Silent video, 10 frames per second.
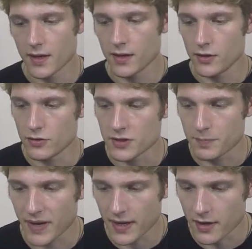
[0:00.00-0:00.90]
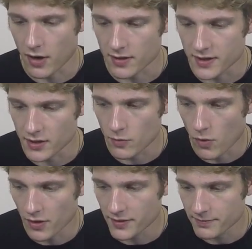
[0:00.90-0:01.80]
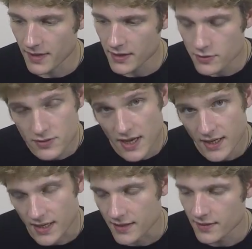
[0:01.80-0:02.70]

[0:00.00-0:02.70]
You just pick a card that you want and you take it.